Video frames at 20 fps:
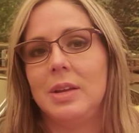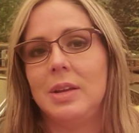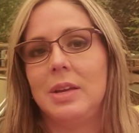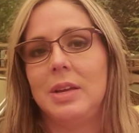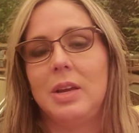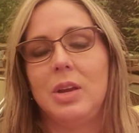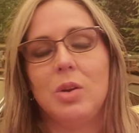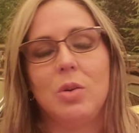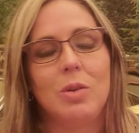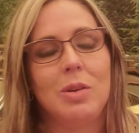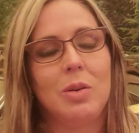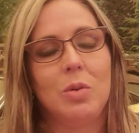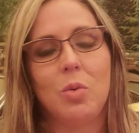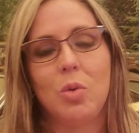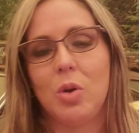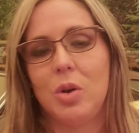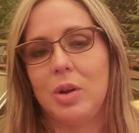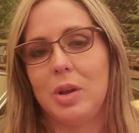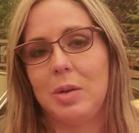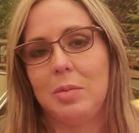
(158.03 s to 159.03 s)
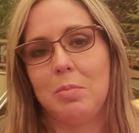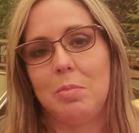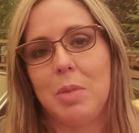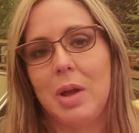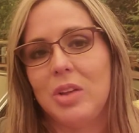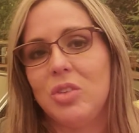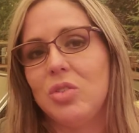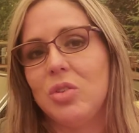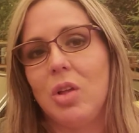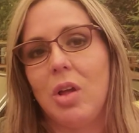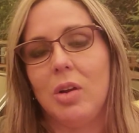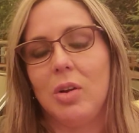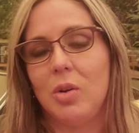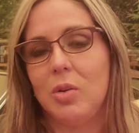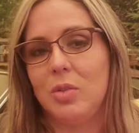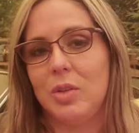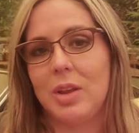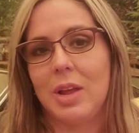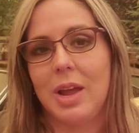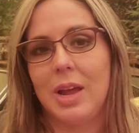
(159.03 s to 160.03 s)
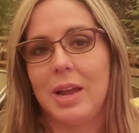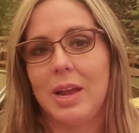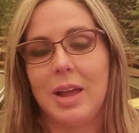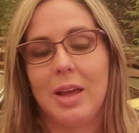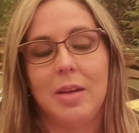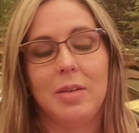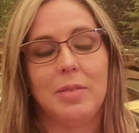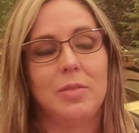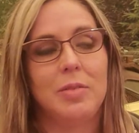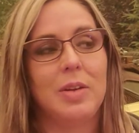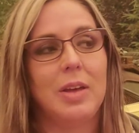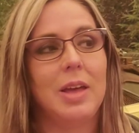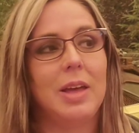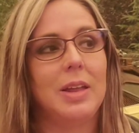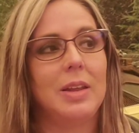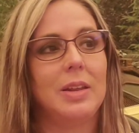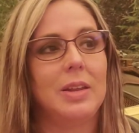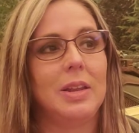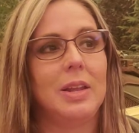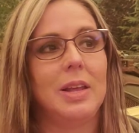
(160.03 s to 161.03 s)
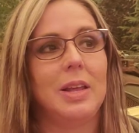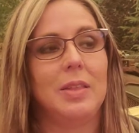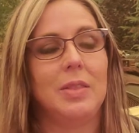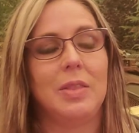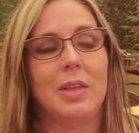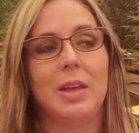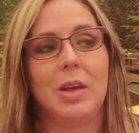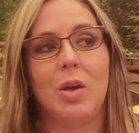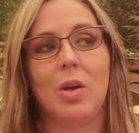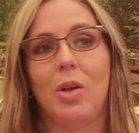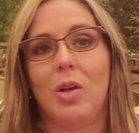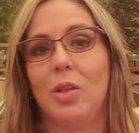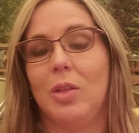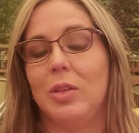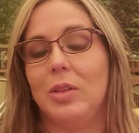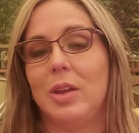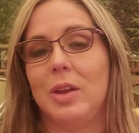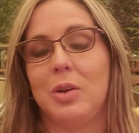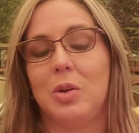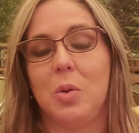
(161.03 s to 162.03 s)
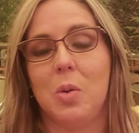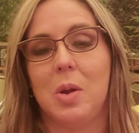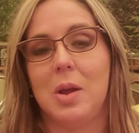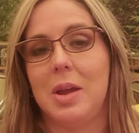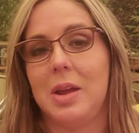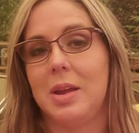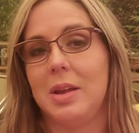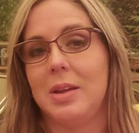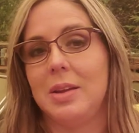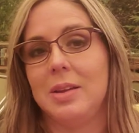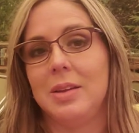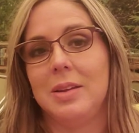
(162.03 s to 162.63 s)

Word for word: here in Oregon much longer than I have, and, and they all agree